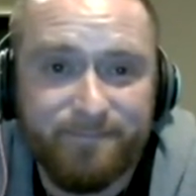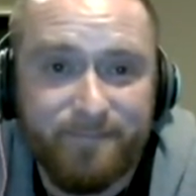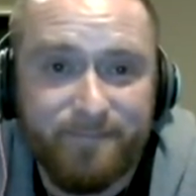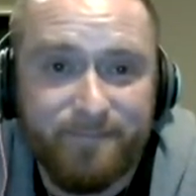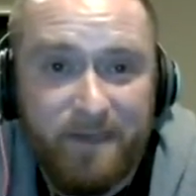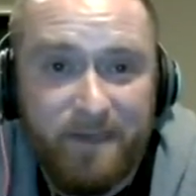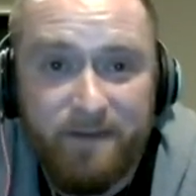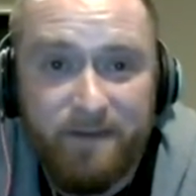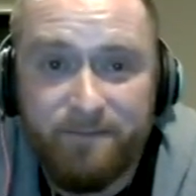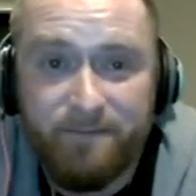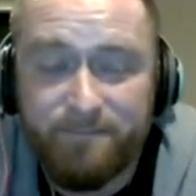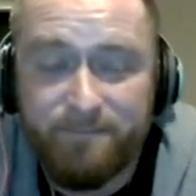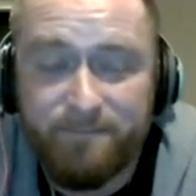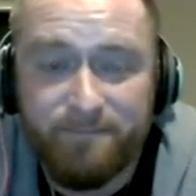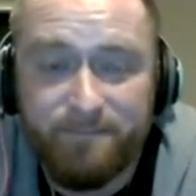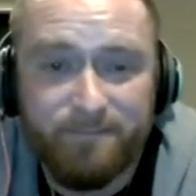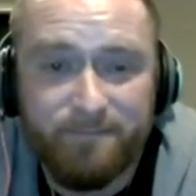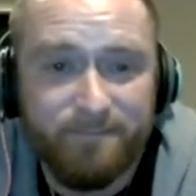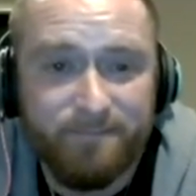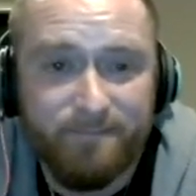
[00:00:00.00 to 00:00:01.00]
Yeah.
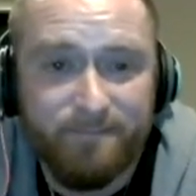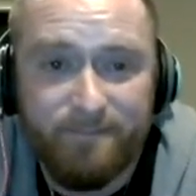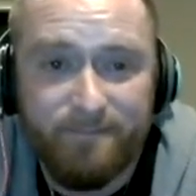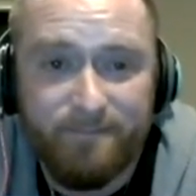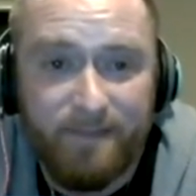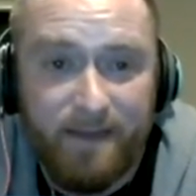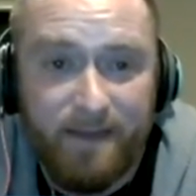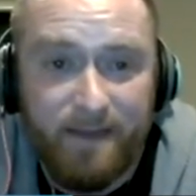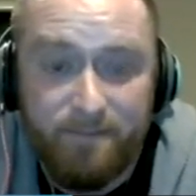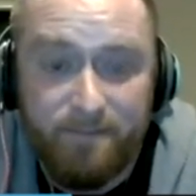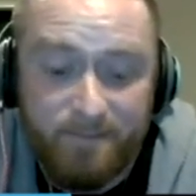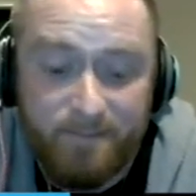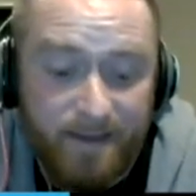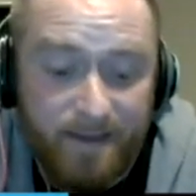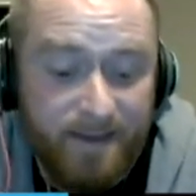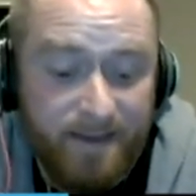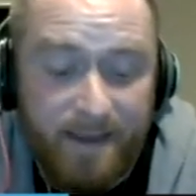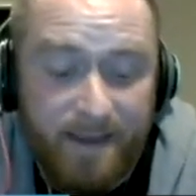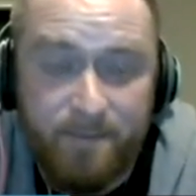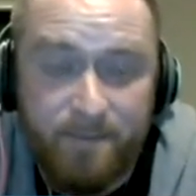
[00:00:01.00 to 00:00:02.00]

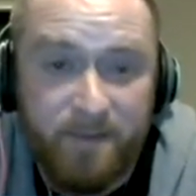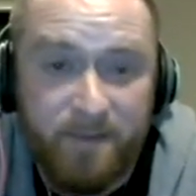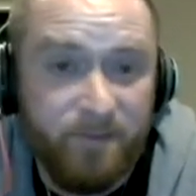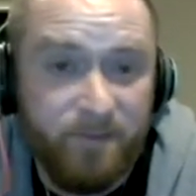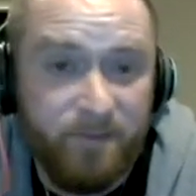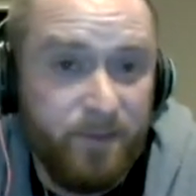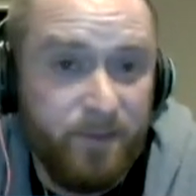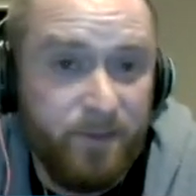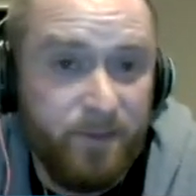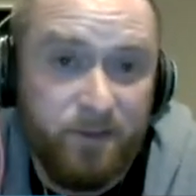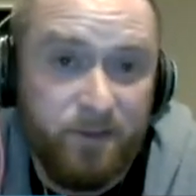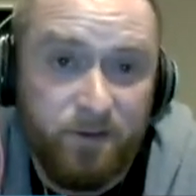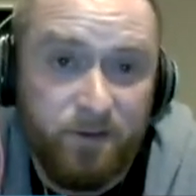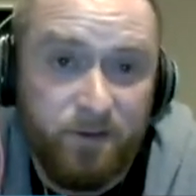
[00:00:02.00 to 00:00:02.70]
That game, everybody thought